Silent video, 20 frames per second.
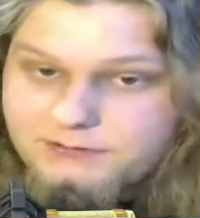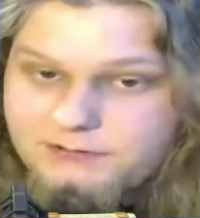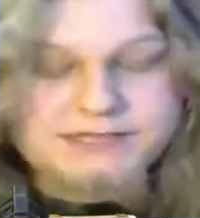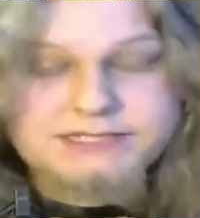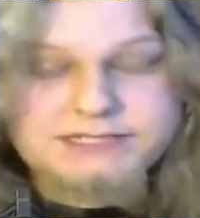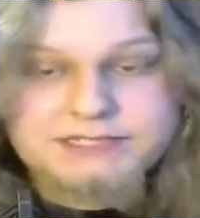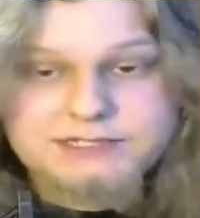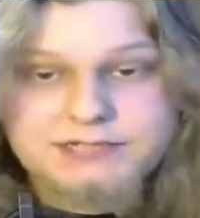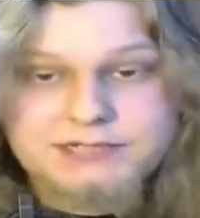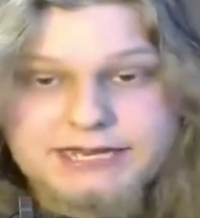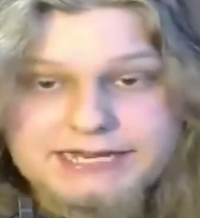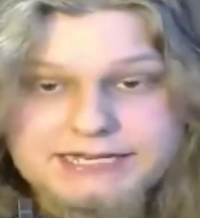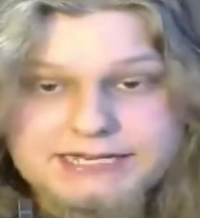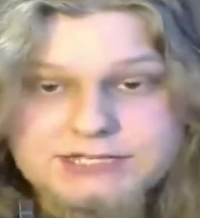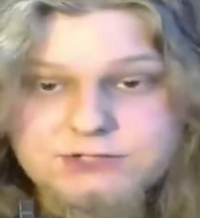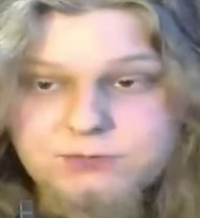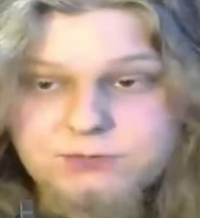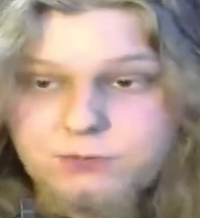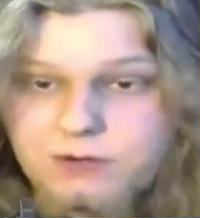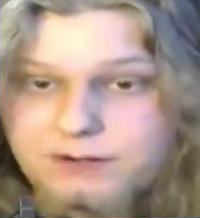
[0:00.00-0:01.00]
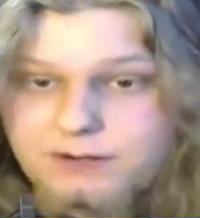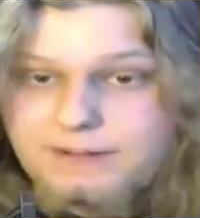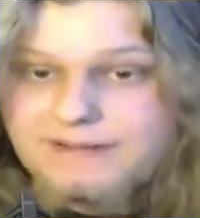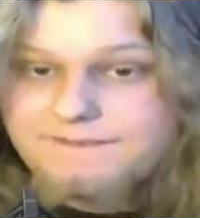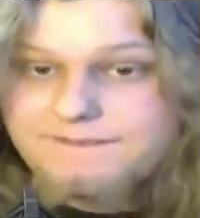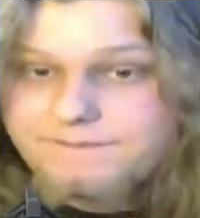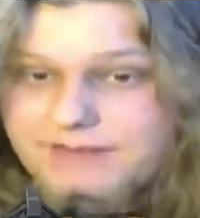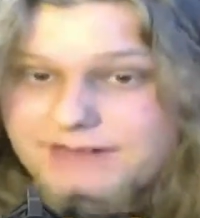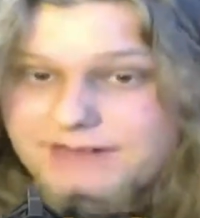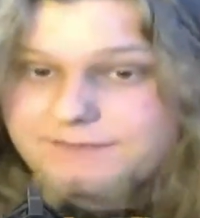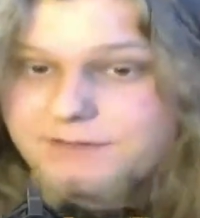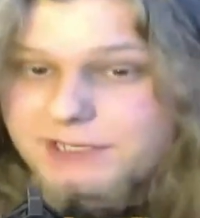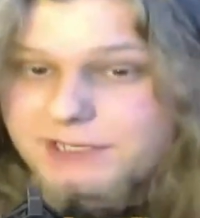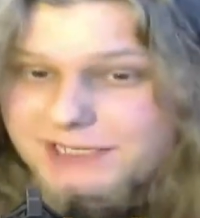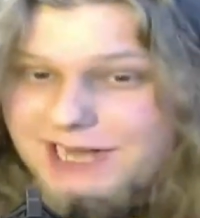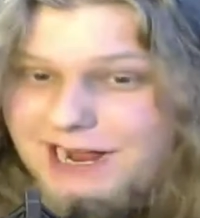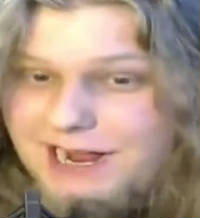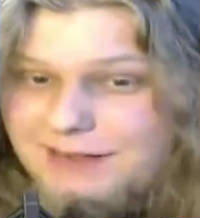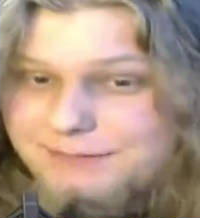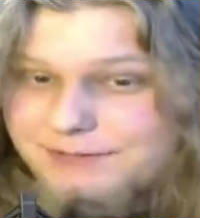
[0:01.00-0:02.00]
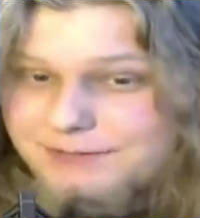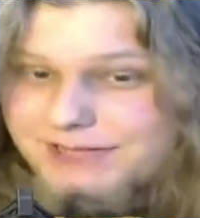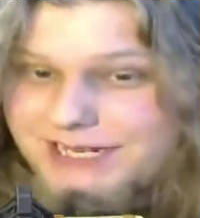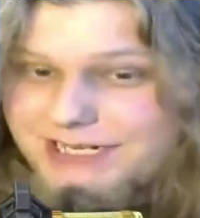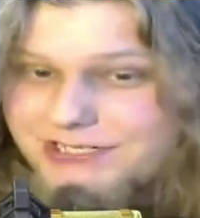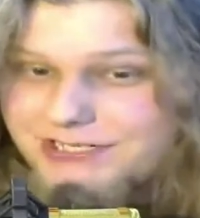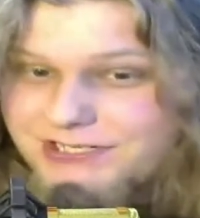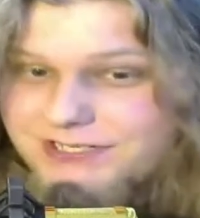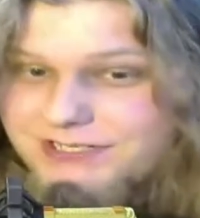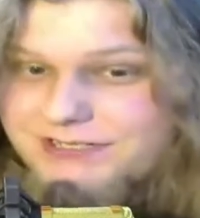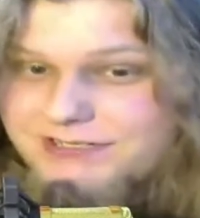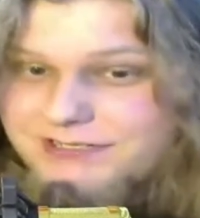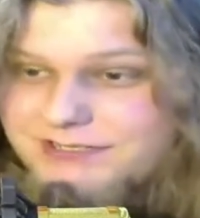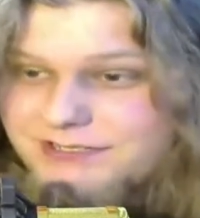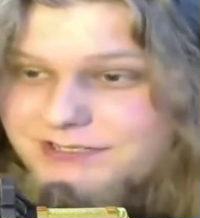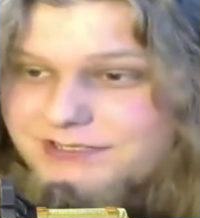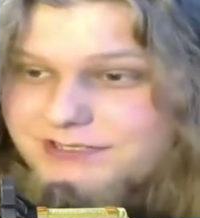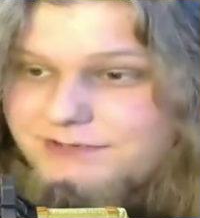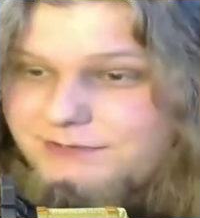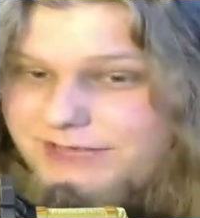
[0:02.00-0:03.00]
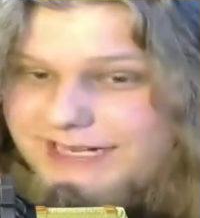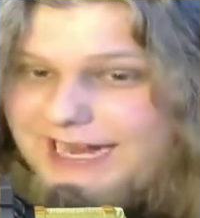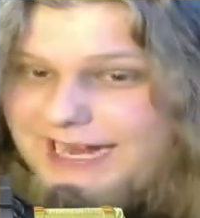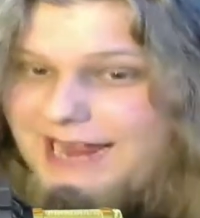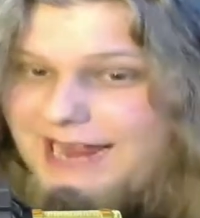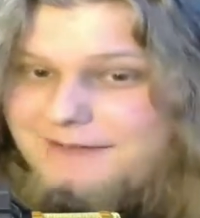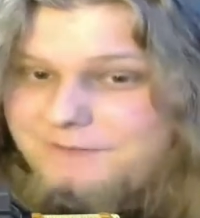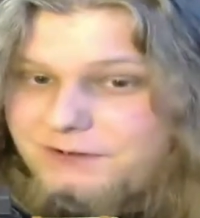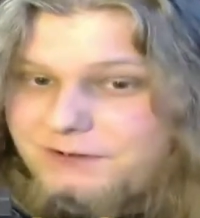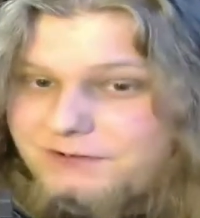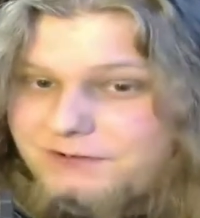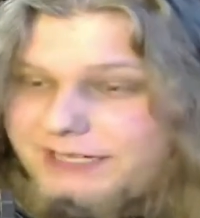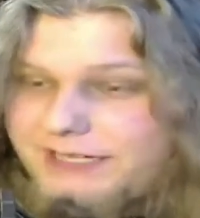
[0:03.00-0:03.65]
This is one of my favorite compilations, like, ever.